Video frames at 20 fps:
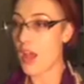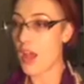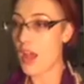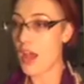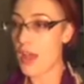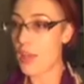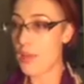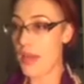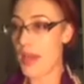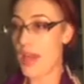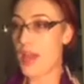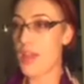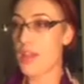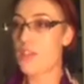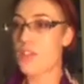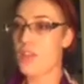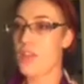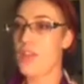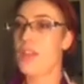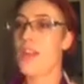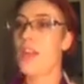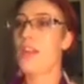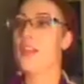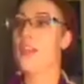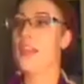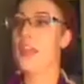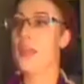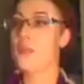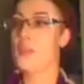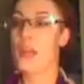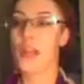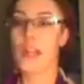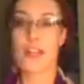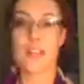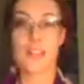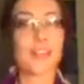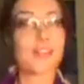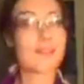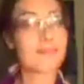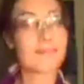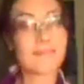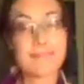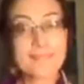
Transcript: iPad so that I can keep track of it.